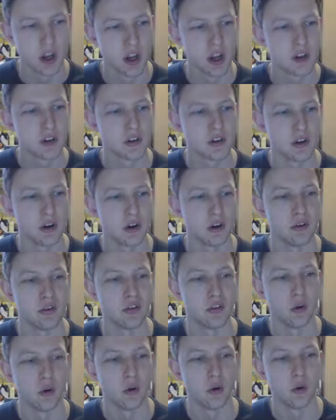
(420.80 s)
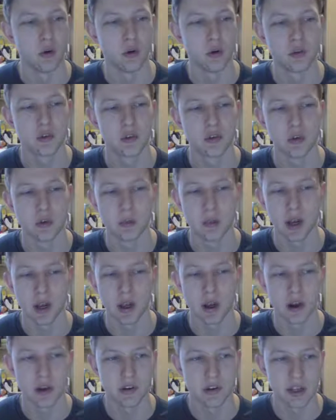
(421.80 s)
So for dumbbell
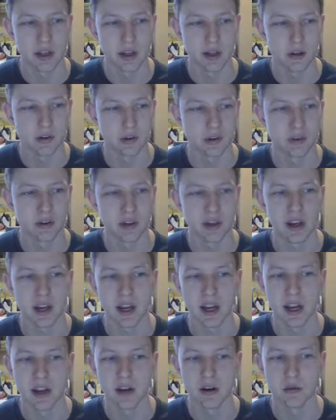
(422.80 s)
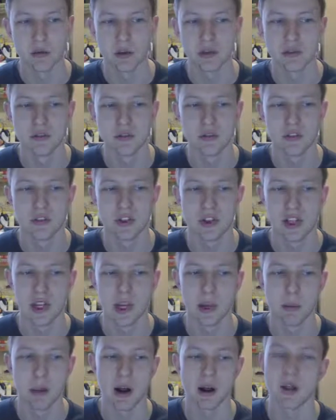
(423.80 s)
RDLs here, we're
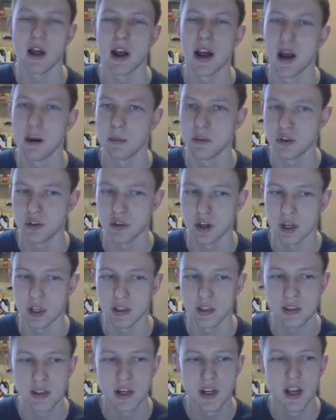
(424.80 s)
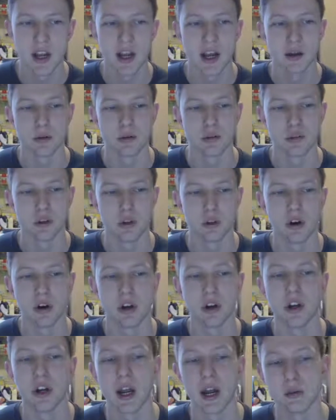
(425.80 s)
thinking about the hamstrings. How sore
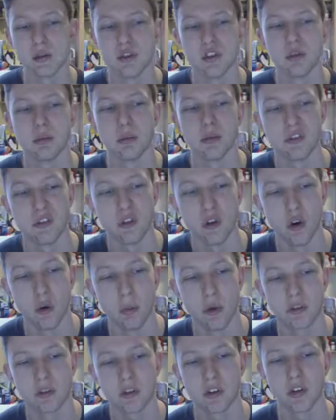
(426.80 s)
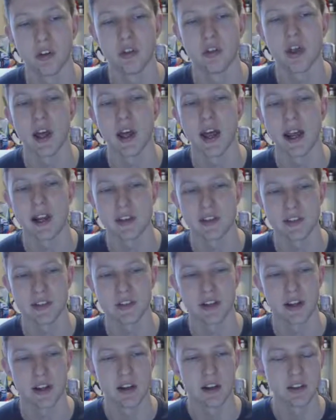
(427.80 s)
are you? How is your performance on that
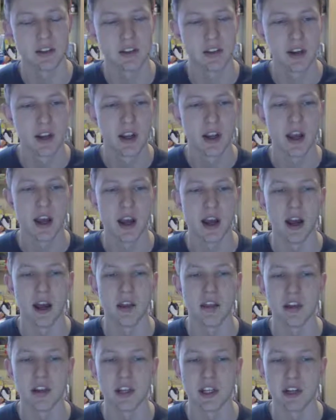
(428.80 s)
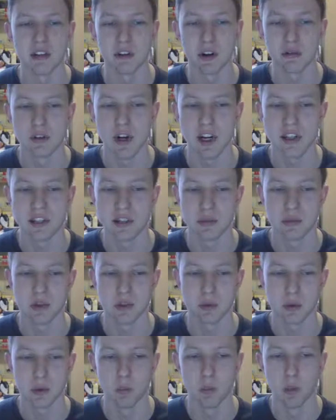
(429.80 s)
exercise? And then you give it a rating
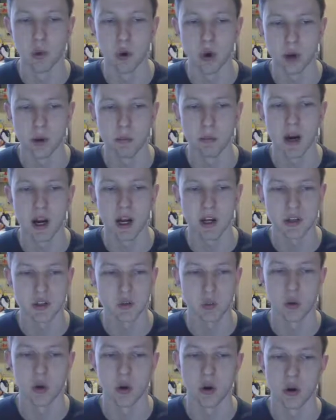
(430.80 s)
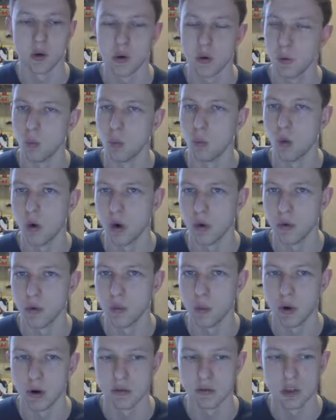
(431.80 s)
between 1 and -1. 1,
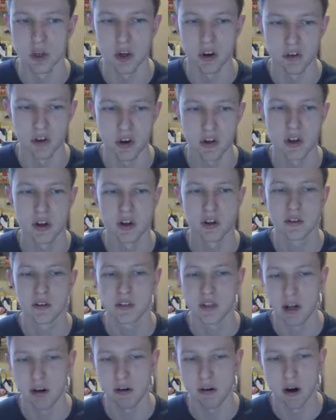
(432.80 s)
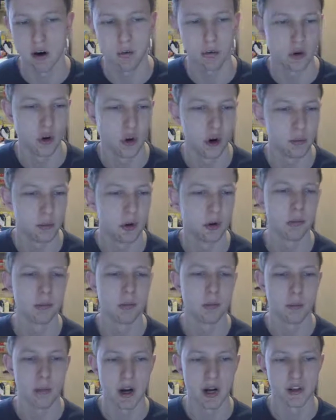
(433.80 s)
well recovered. 0, normal.
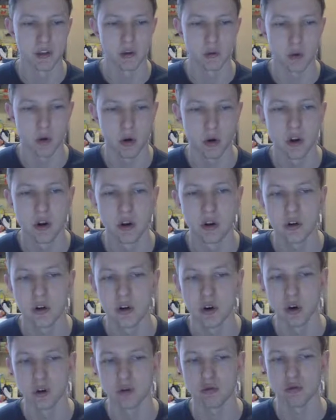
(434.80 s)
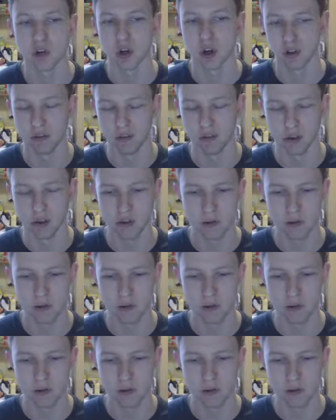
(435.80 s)
-1, not recovered.